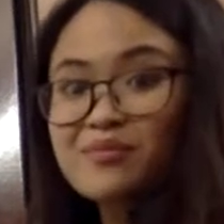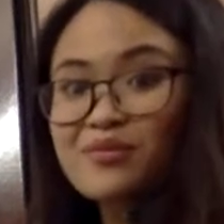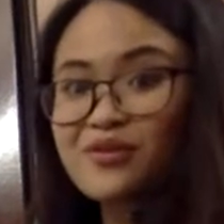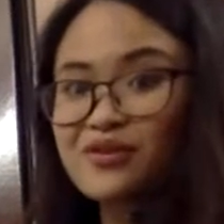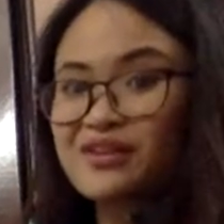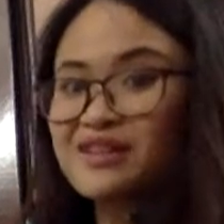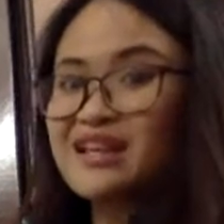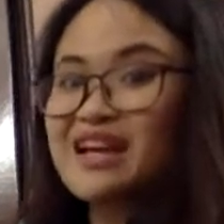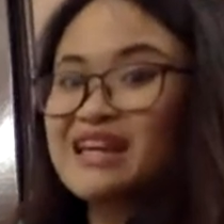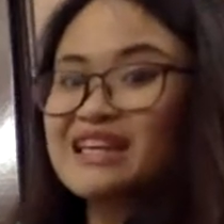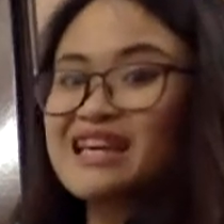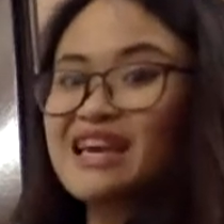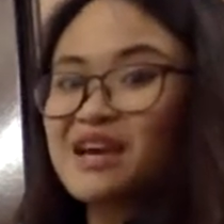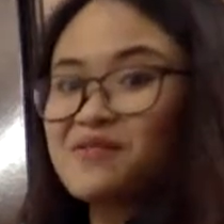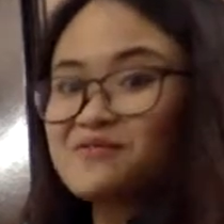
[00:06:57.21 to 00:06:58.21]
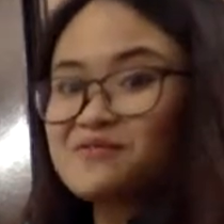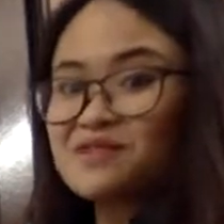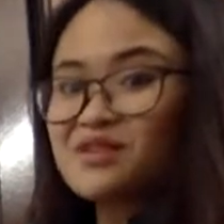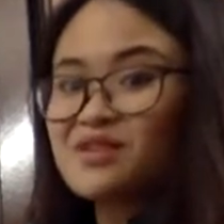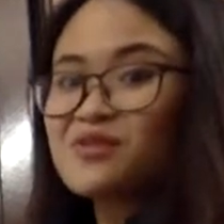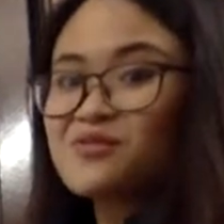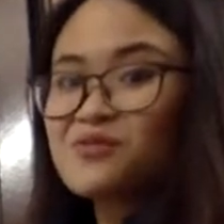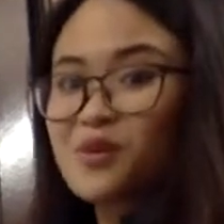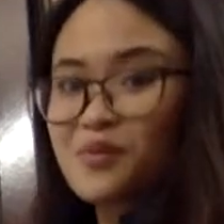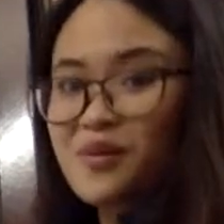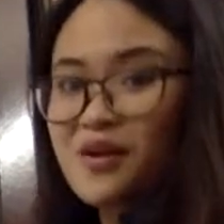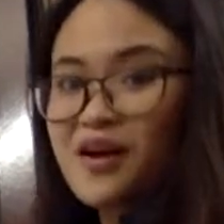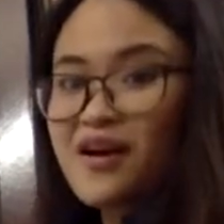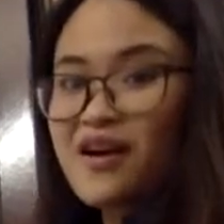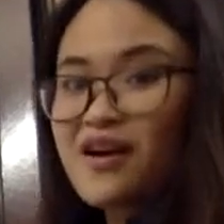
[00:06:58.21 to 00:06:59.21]
birthday gift from
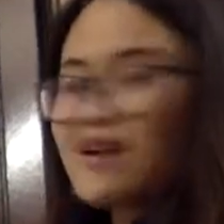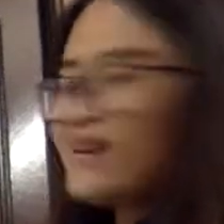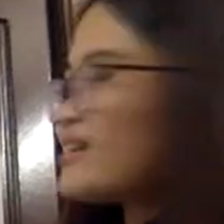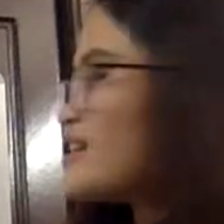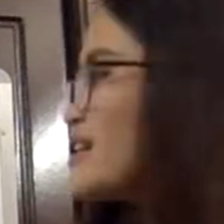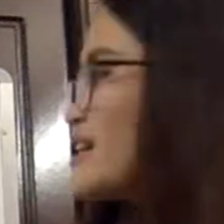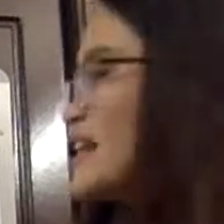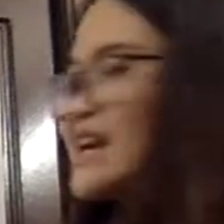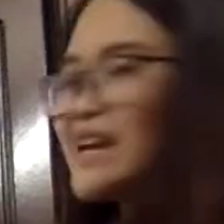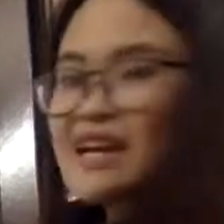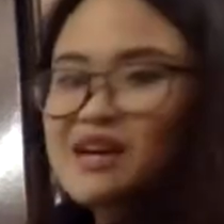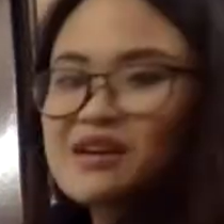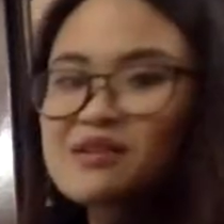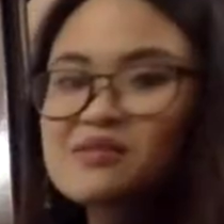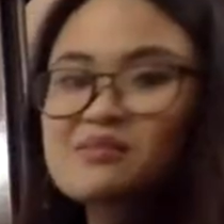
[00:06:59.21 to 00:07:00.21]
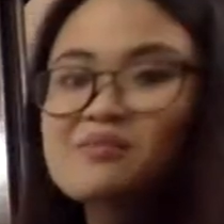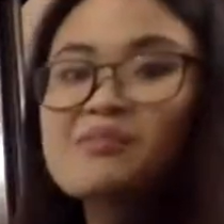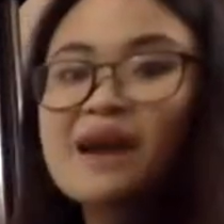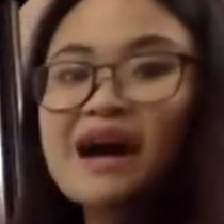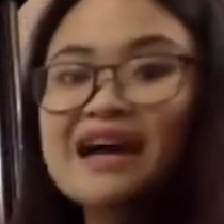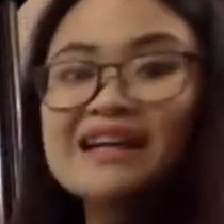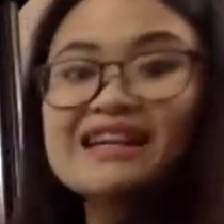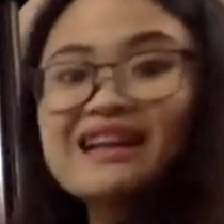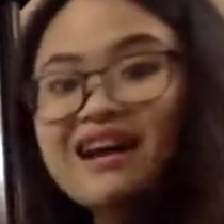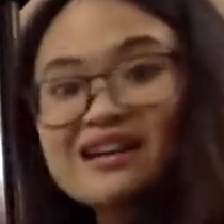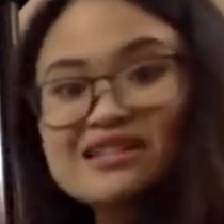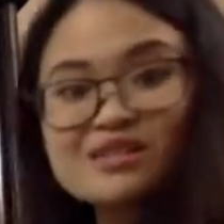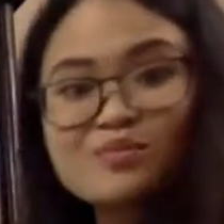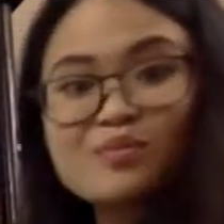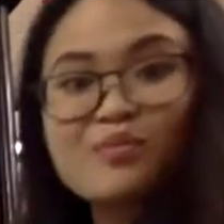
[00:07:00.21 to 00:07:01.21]
her and my
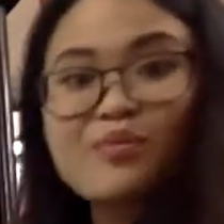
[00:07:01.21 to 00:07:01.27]
last